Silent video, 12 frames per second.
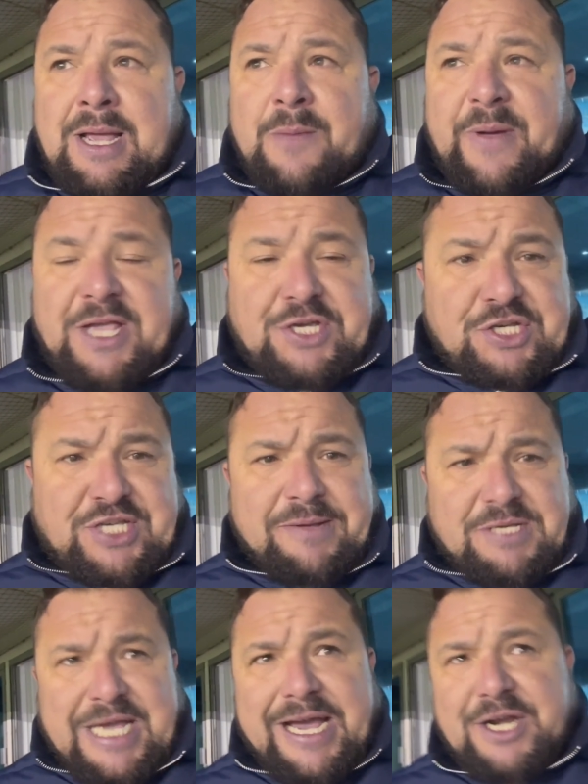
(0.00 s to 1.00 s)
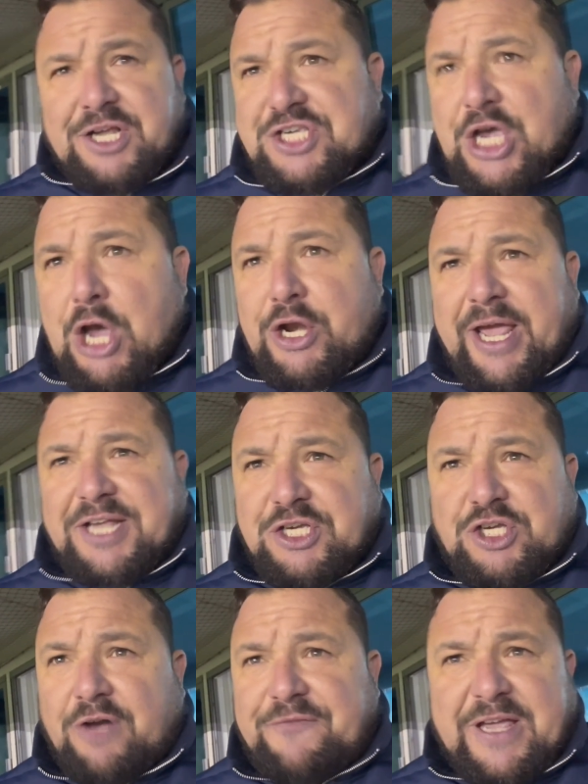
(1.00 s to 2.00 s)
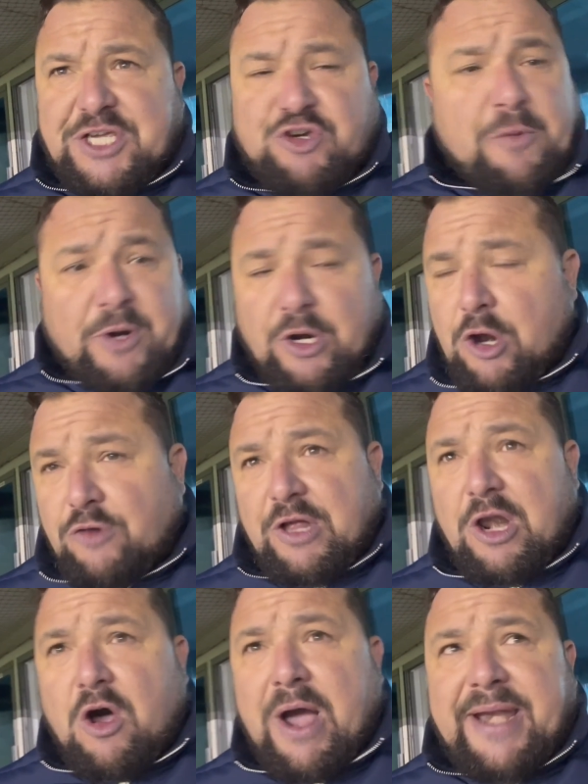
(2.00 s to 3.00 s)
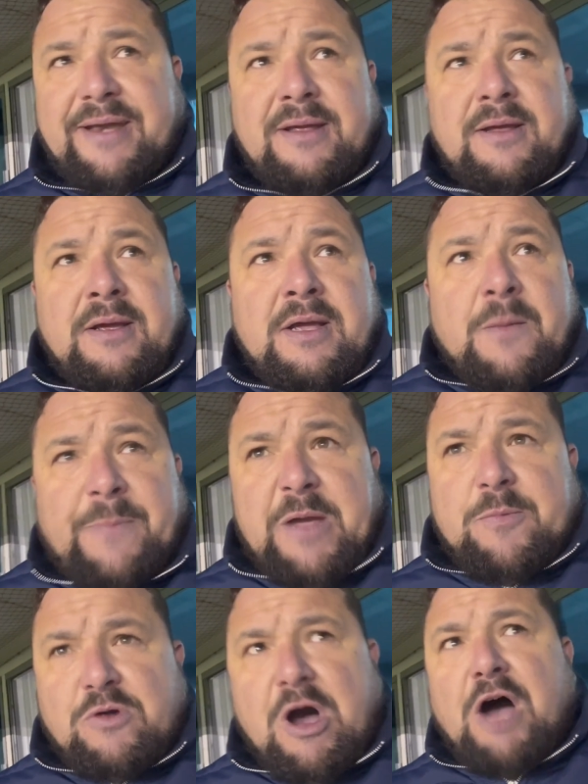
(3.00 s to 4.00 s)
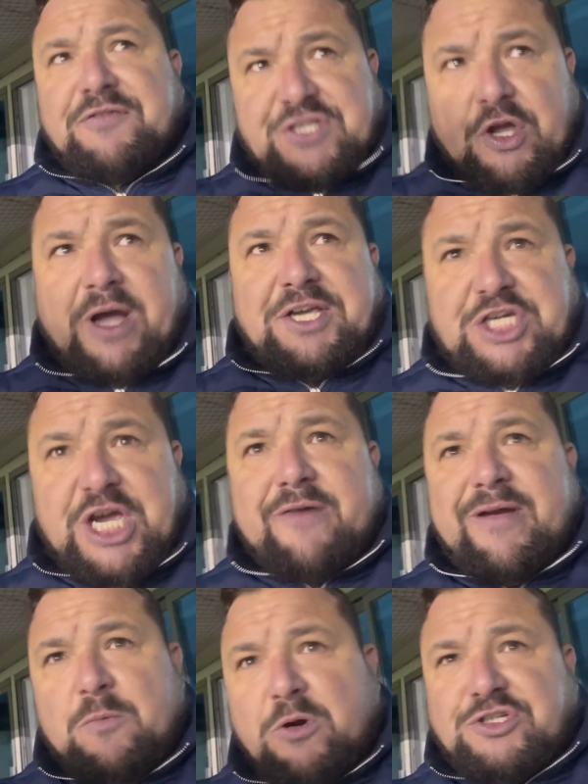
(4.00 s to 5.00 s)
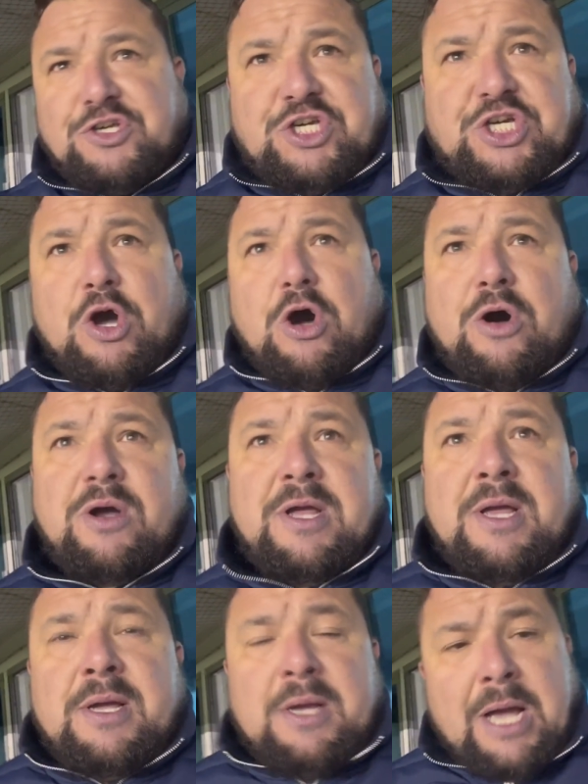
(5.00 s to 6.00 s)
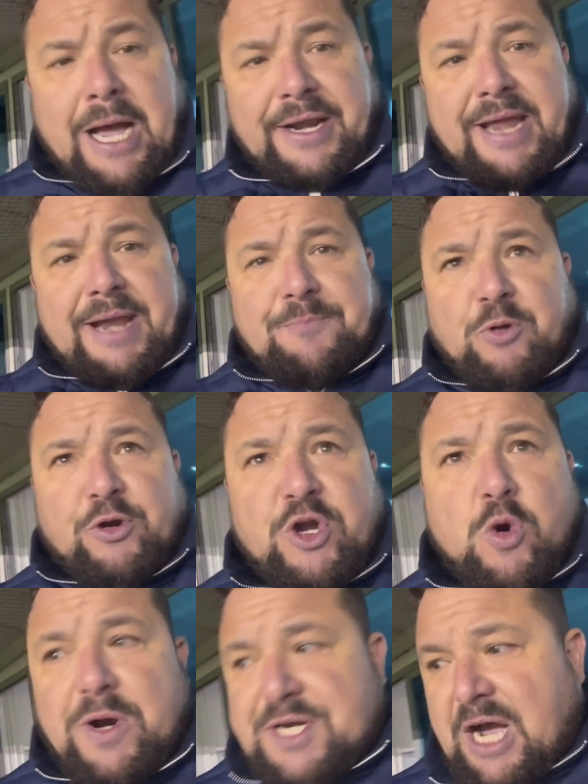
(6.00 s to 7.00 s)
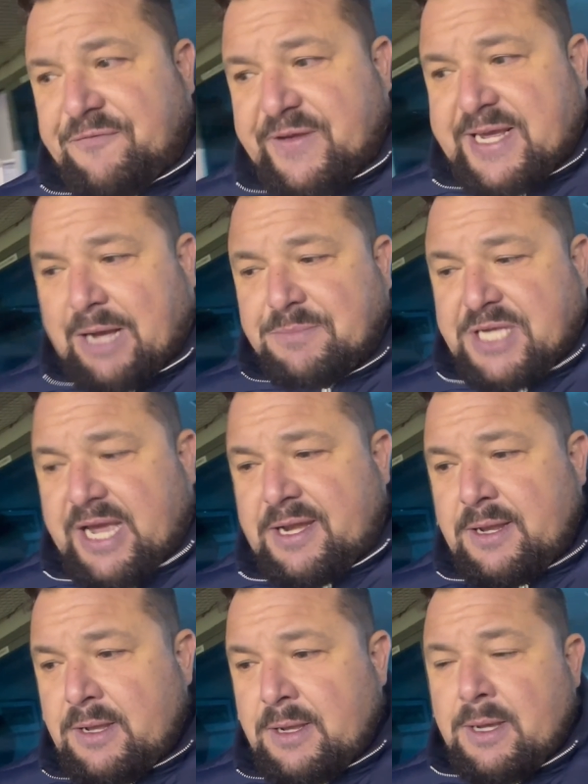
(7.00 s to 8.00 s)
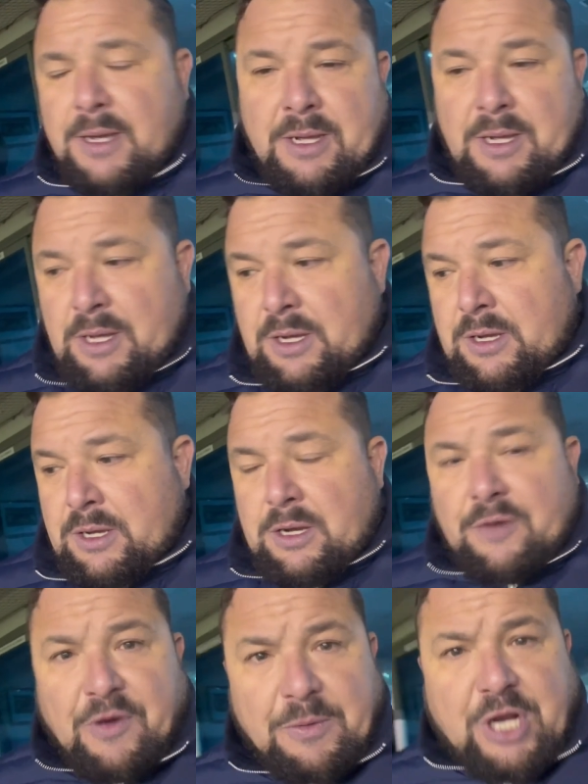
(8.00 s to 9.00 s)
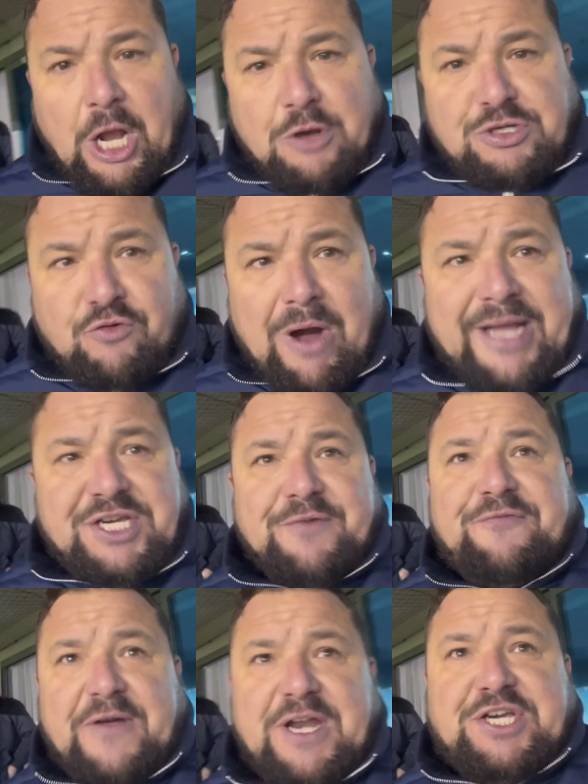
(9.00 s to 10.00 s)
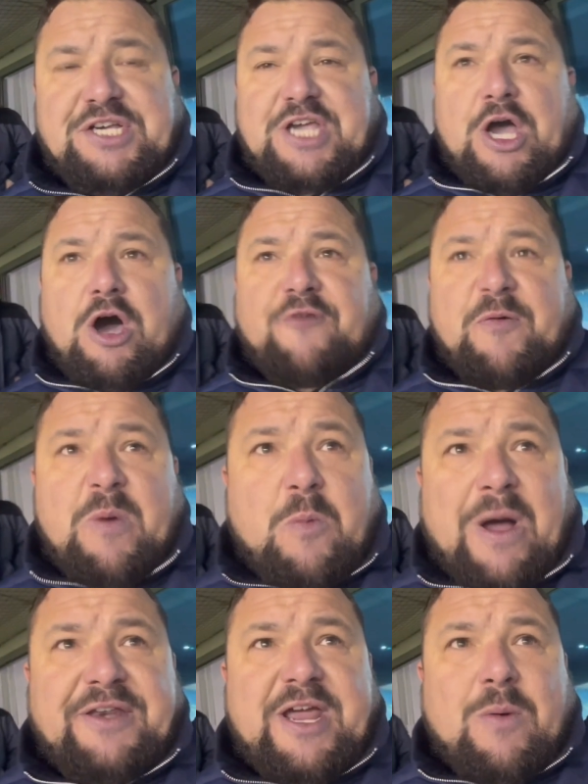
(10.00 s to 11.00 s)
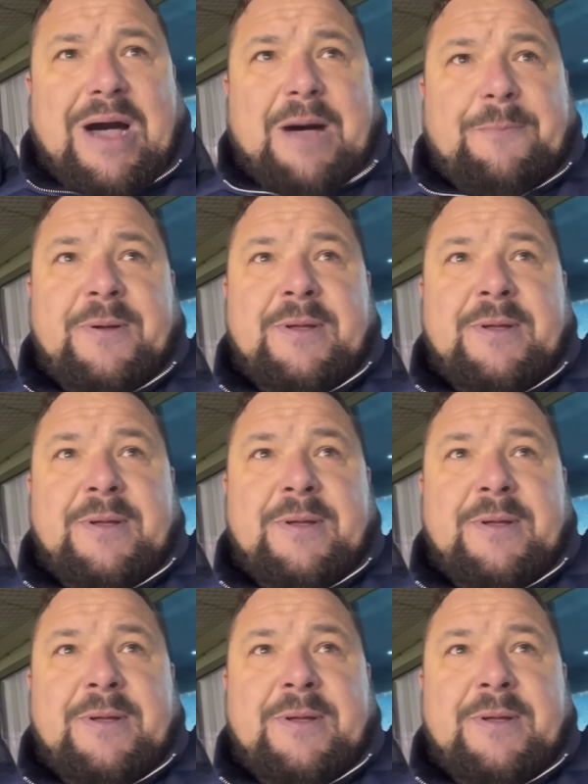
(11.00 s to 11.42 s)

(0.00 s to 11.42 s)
But it just seems to take an eternity. I think he dribbled along the line. People laughed, started cheering, wasn't sure. And then Brooke Norton Cuffy comes in from close range and finishes it off, and we're 1-0 up.